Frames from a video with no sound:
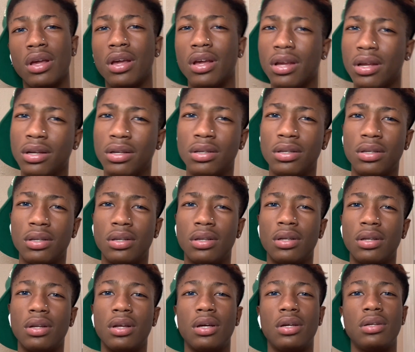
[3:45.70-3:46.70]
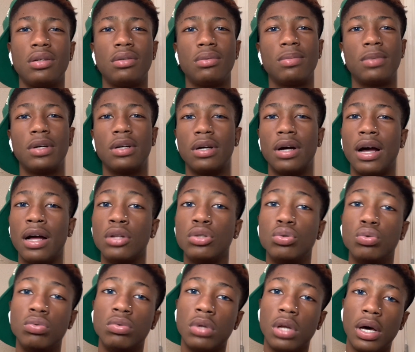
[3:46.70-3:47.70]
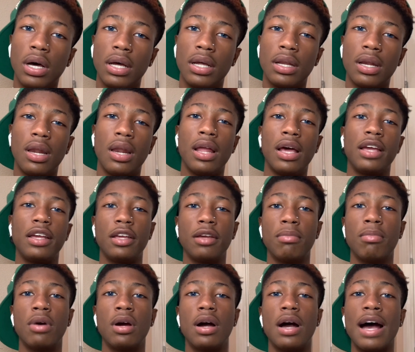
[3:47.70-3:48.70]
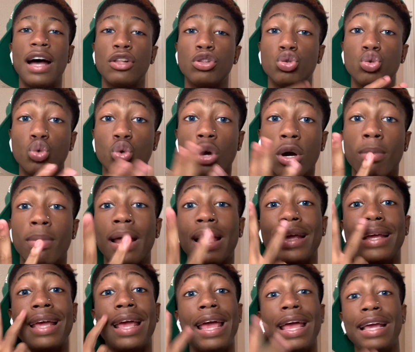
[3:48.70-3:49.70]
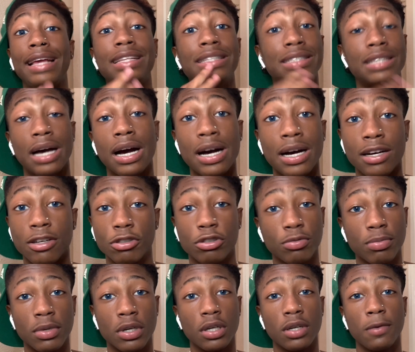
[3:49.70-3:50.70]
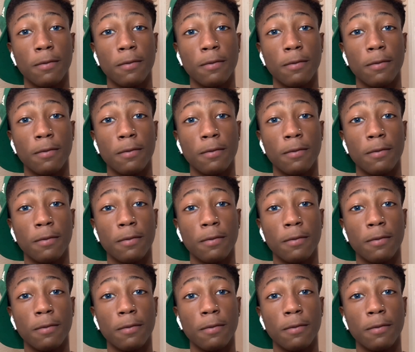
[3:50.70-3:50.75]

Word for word: And like, bro, I do not like it, bro. I threw up like eight times, bro.